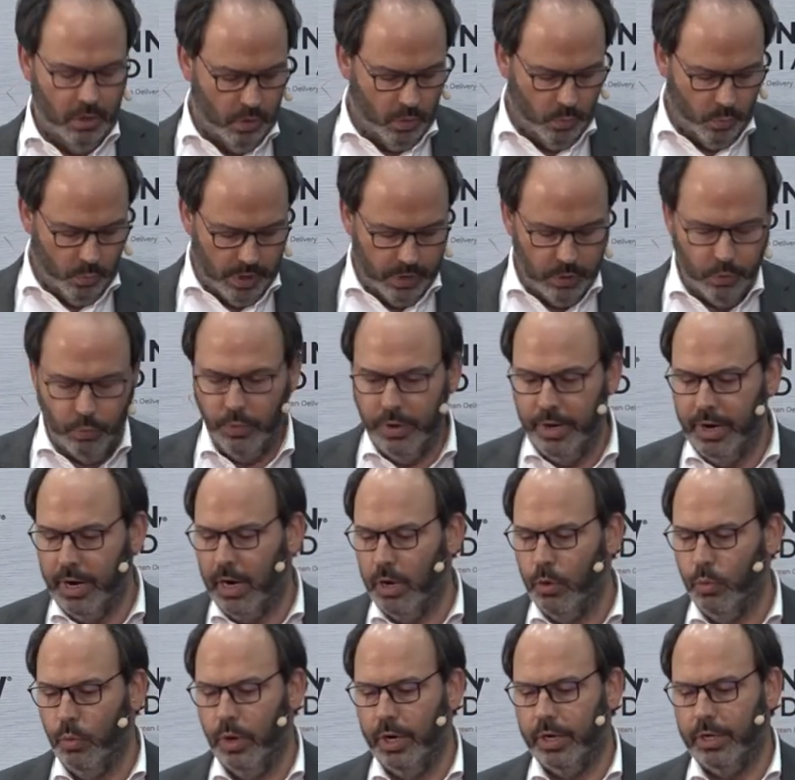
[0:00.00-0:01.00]
when we
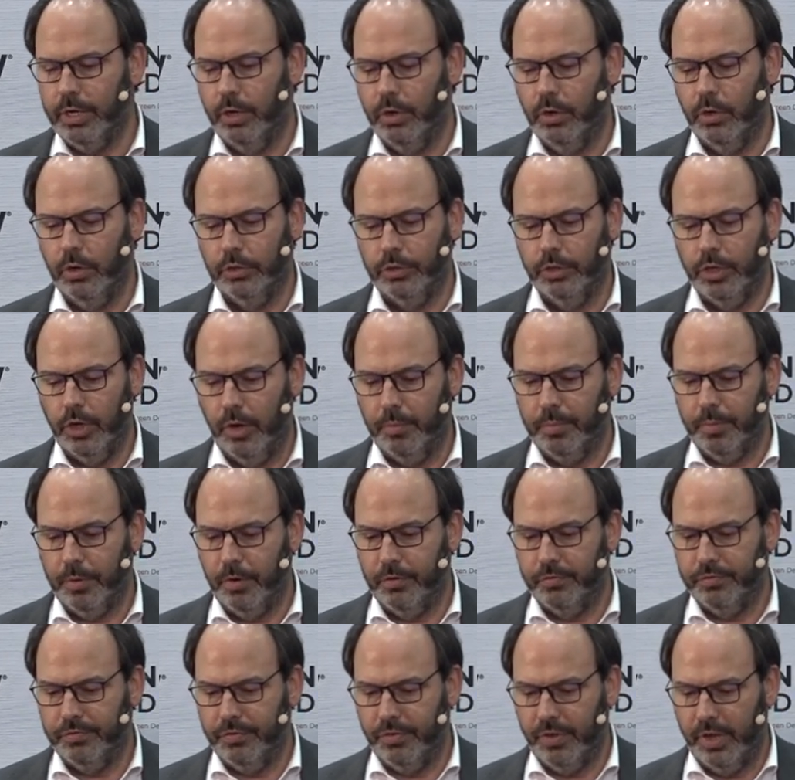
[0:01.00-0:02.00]
are working on top
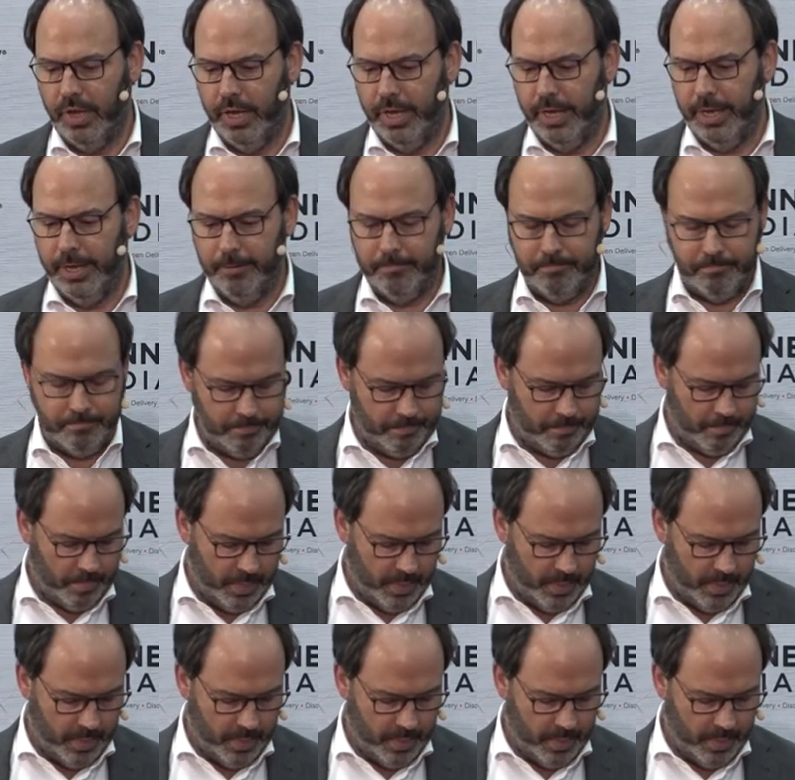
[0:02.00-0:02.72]
of um,